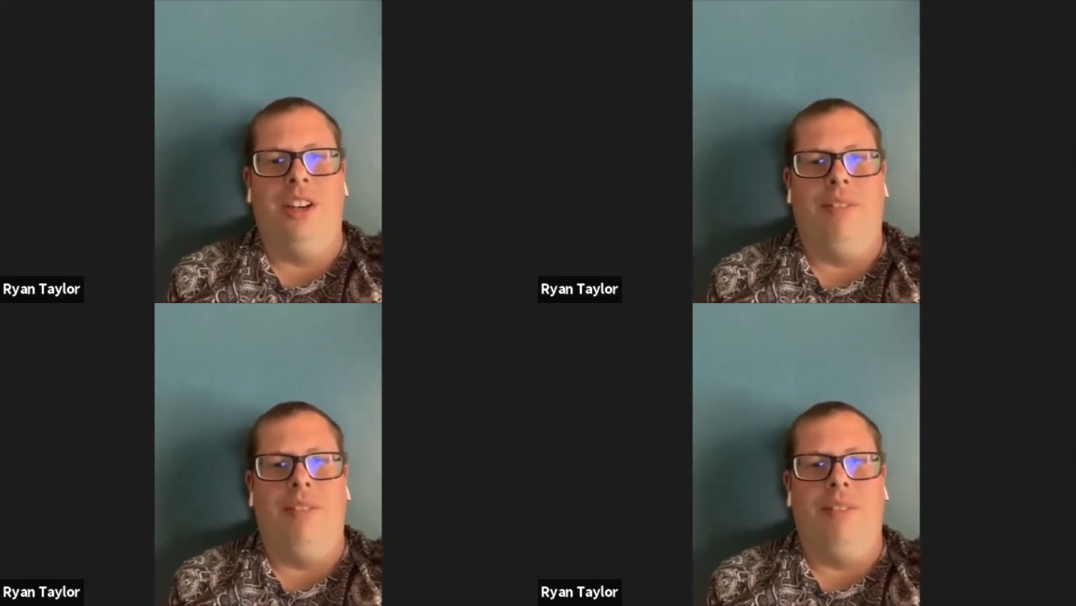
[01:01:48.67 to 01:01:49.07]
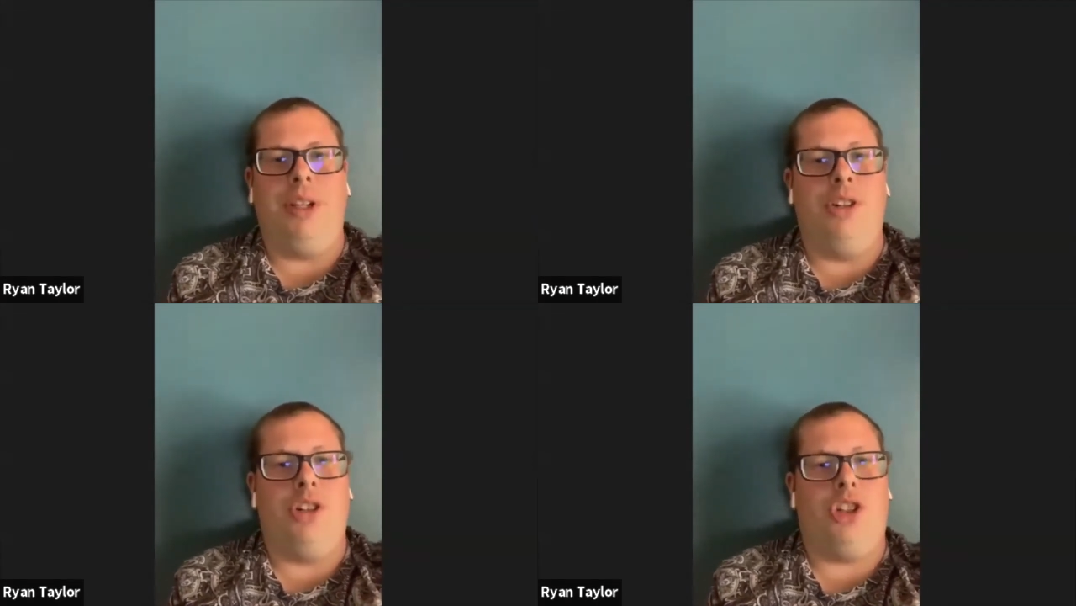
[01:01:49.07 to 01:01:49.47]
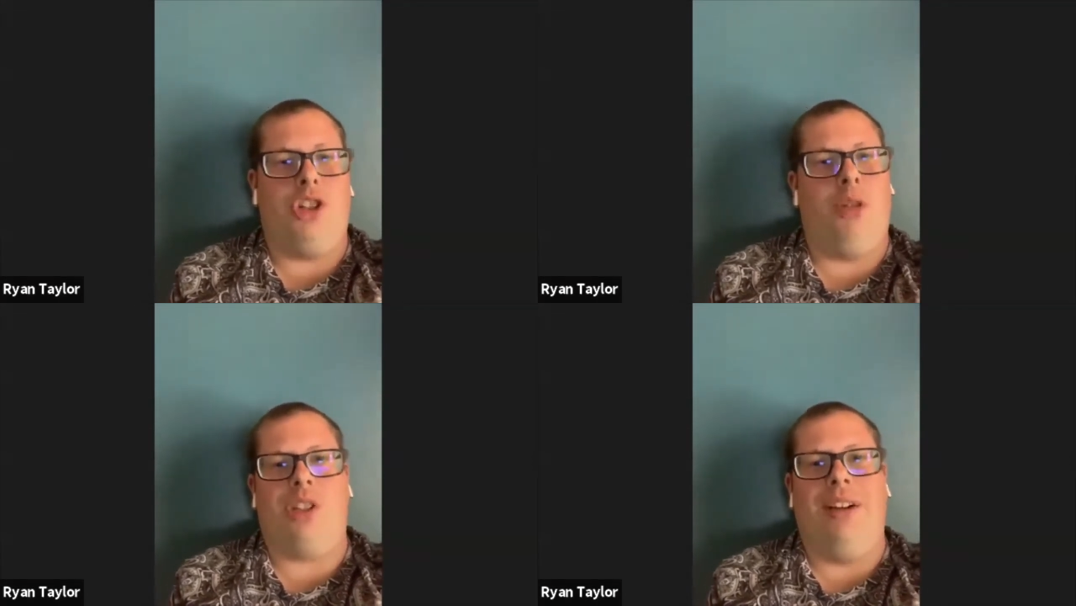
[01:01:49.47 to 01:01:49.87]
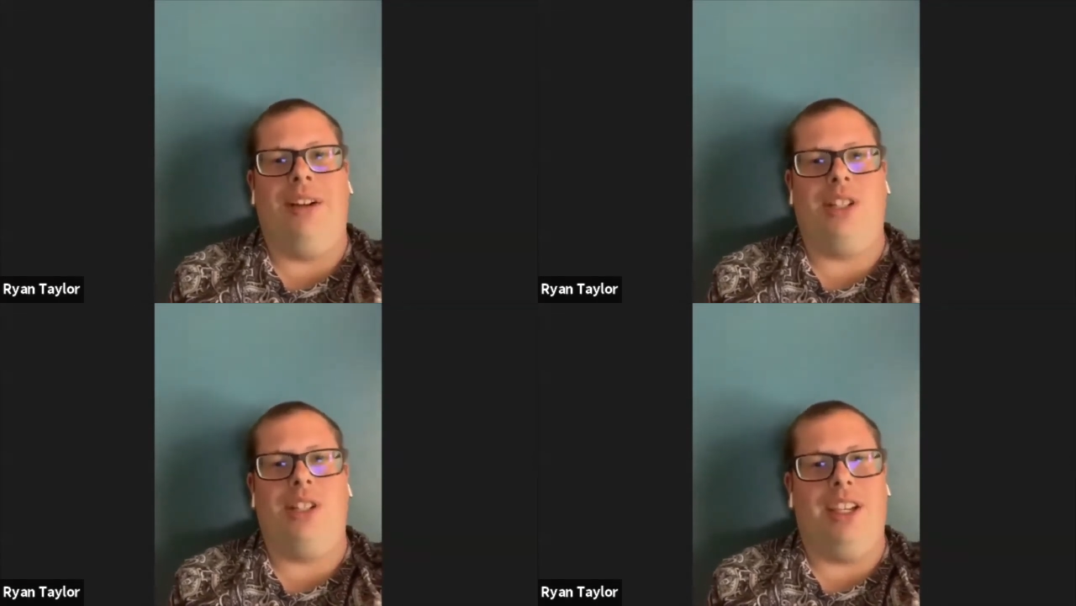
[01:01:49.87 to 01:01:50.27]
and the club you
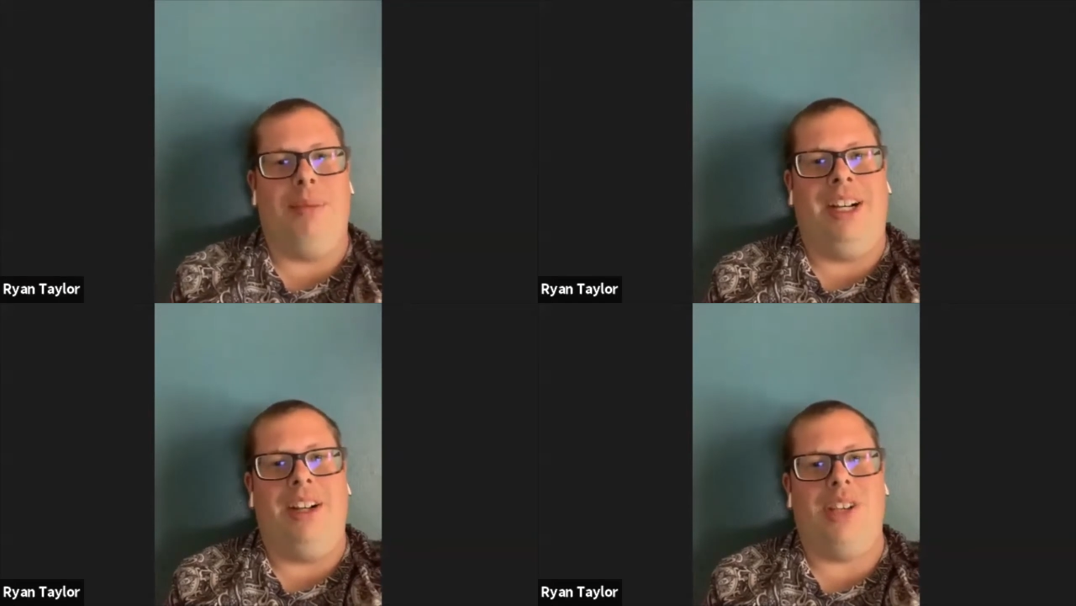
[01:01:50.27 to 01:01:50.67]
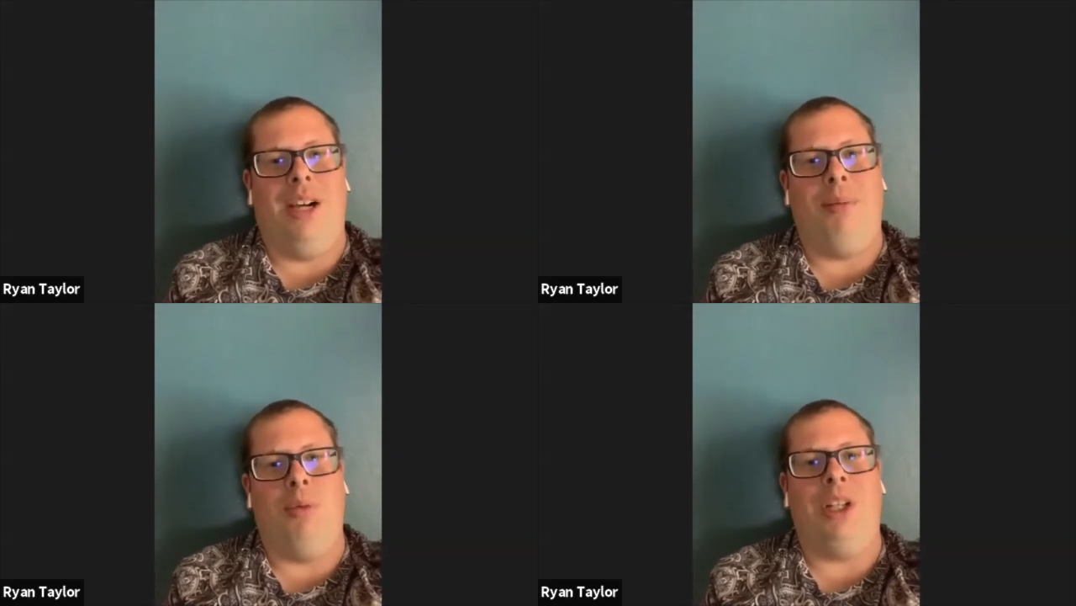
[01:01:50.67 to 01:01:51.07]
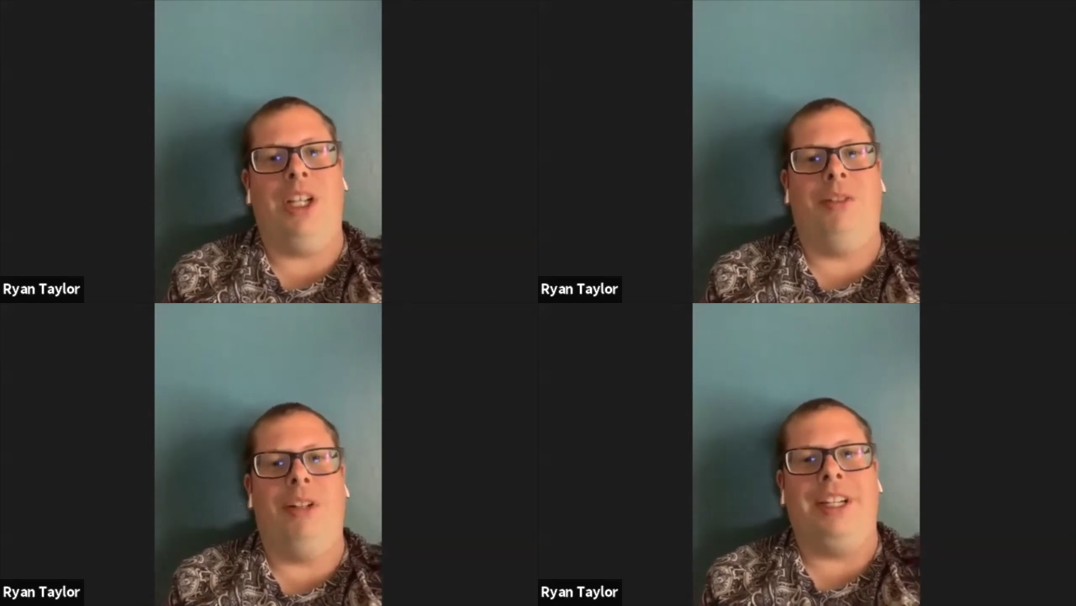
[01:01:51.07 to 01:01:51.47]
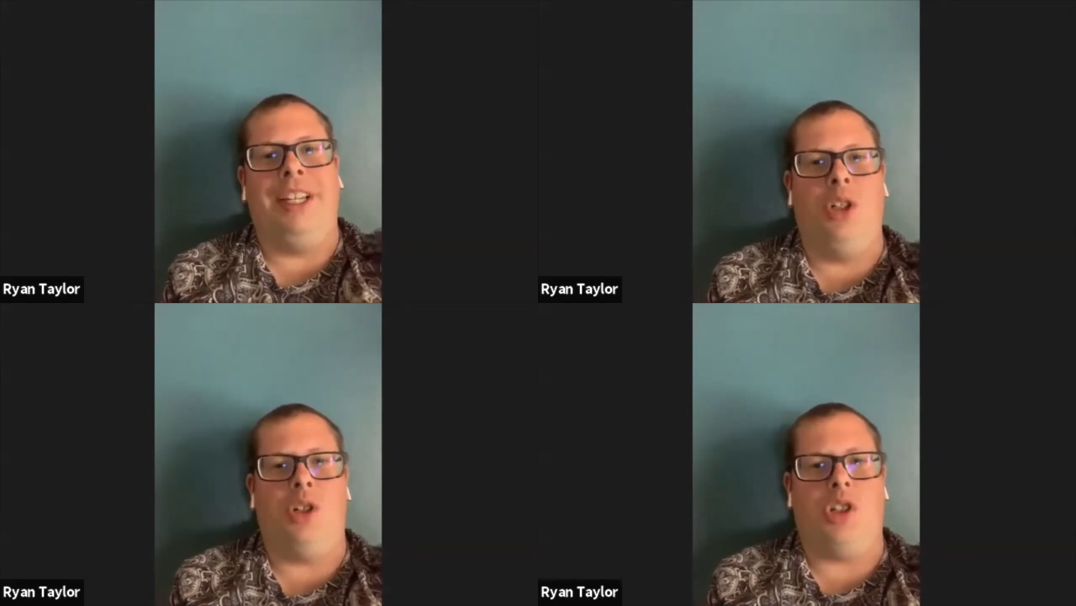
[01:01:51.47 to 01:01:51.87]
support, Celtic, at that time were
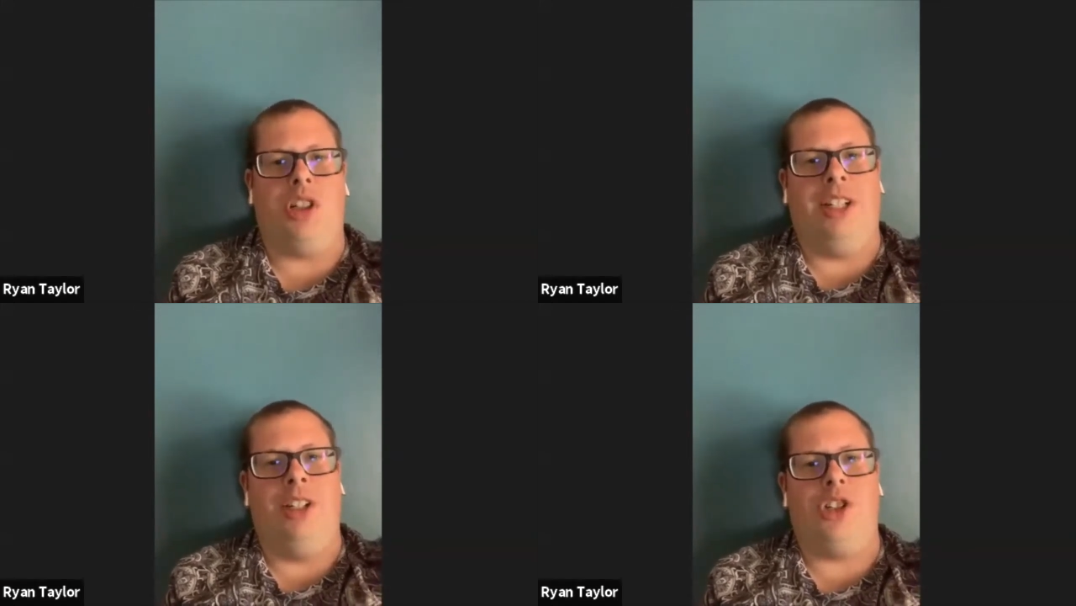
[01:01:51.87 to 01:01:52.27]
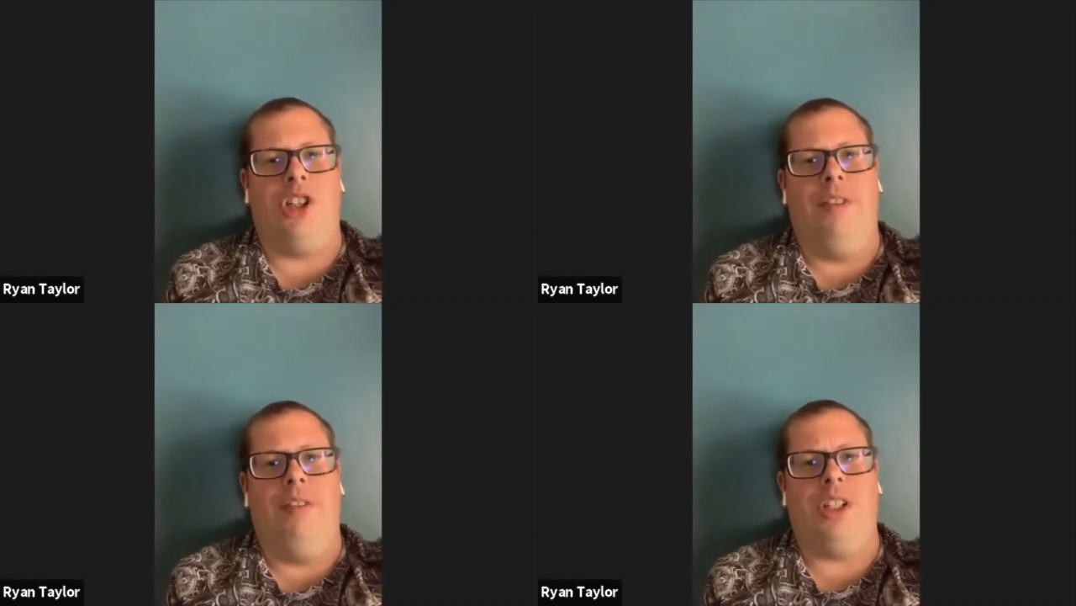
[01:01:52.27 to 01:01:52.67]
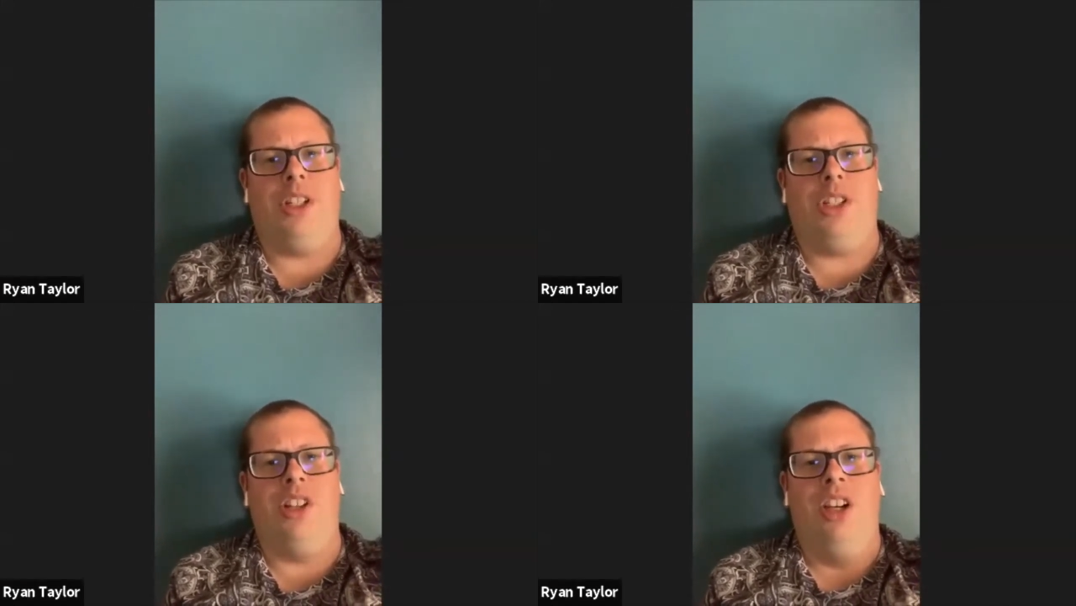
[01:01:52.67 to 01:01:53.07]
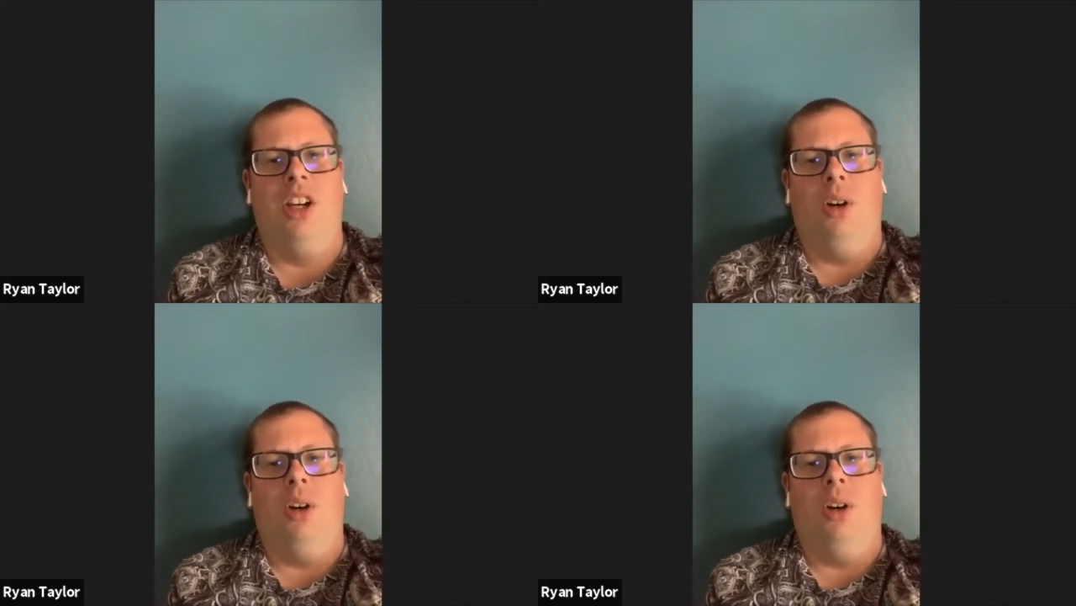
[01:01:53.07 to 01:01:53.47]
really, really interested in your
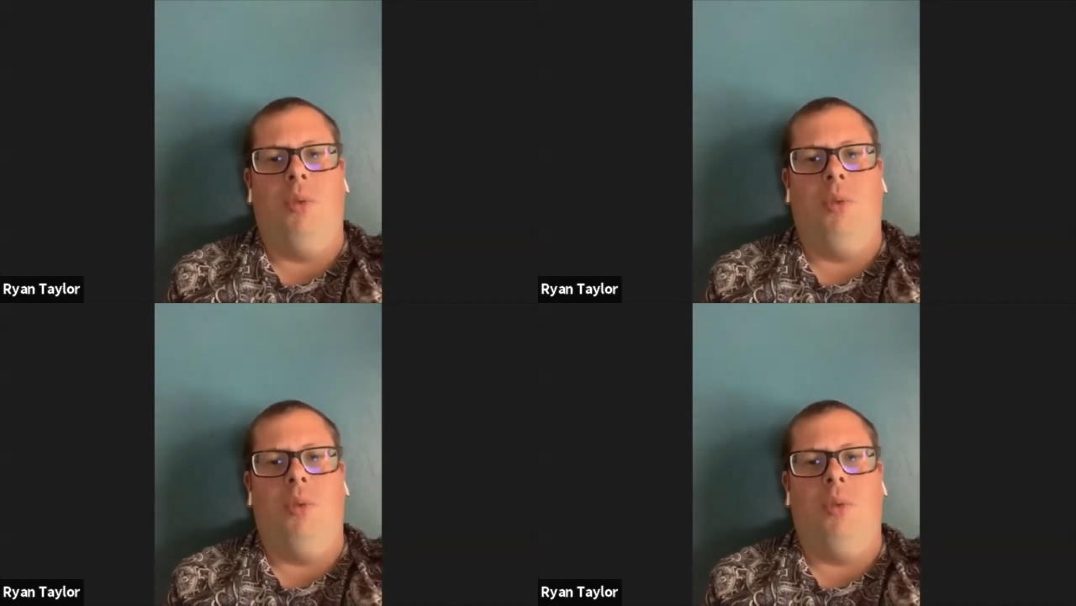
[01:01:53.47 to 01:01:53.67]
services.